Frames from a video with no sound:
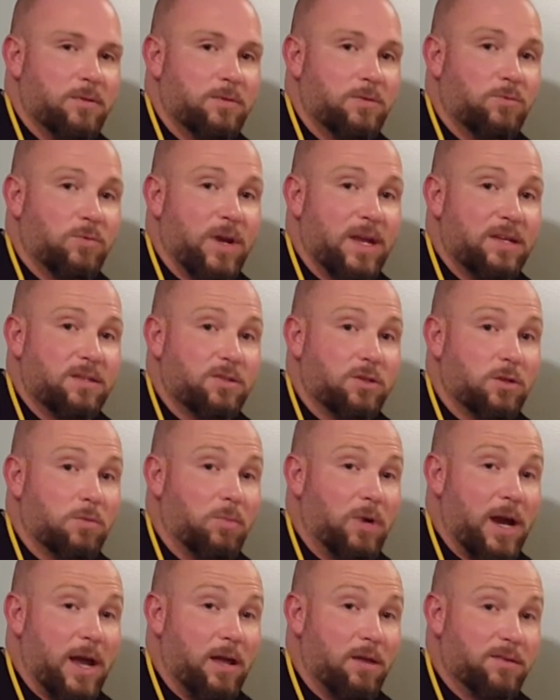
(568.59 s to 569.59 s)
raise her
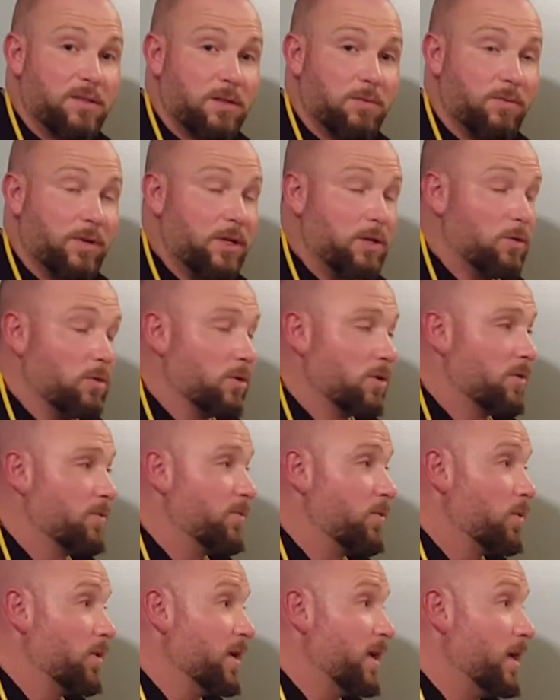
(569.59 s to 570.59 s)
brows and wrinkle her
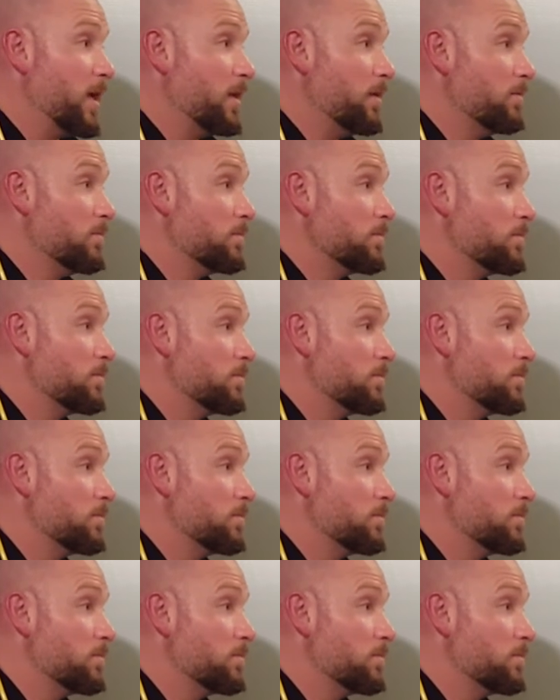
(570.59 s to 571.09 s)
forehead.